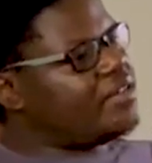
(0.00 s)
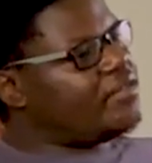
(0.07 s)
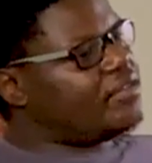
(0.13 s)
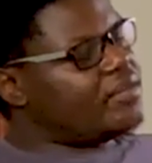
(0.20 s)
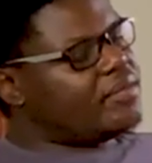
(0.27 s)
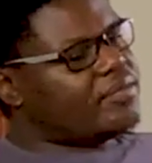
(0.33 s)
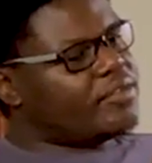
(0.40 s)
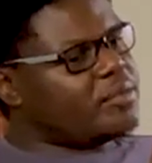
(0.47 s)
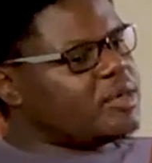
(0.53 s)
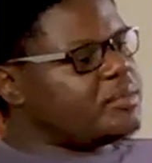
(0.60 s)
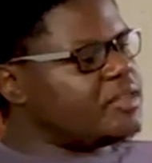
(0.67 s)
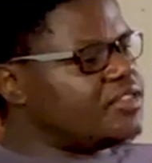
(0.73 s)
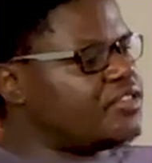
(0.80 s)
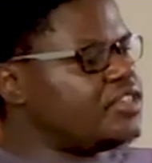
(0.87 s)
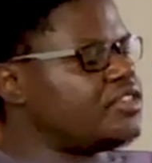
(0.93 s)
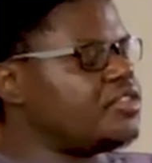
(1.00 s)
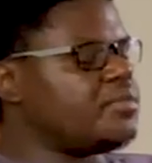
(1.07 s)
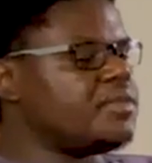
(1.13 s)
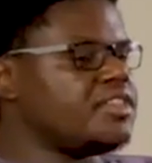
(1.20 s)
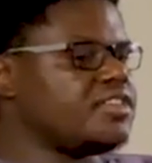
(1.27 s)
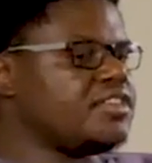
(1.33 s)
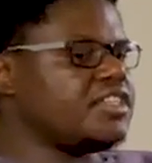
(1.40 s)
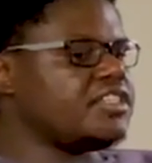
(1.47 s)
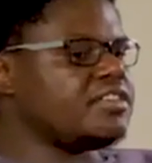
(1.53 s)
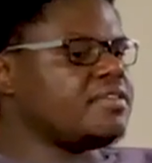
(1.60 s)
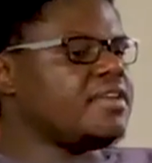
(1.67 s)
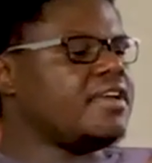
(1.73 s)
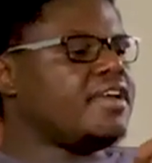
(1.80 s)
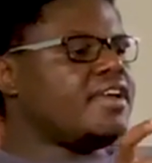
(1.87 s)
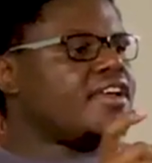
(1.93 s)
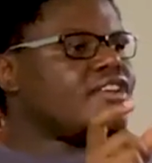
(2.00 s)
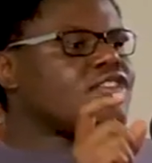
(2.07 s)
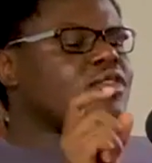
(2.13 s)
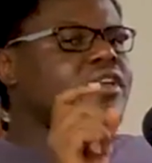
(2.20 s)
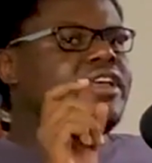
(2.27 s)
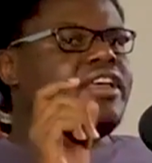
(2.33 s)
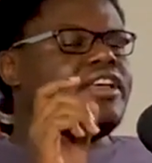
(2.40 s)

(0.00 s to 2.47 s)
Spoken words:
from administration to administration. So here